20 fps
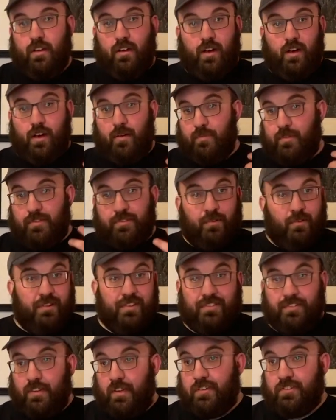the
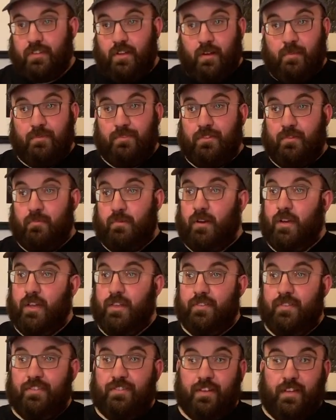26 comes to
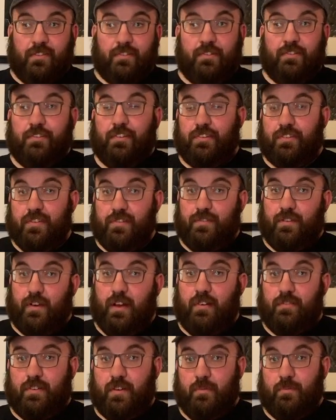mind, the SIG
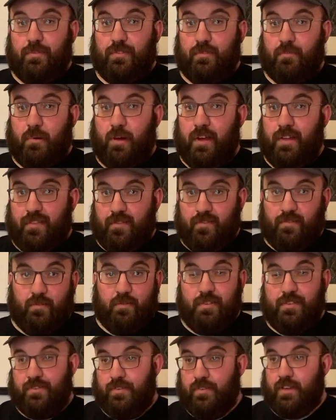365 comes to mind, the
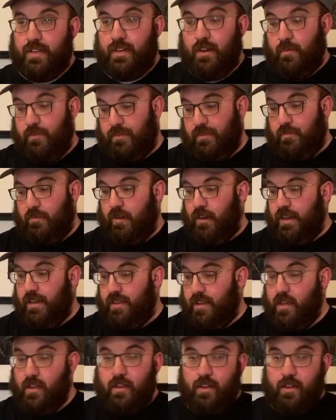43 comes to mind.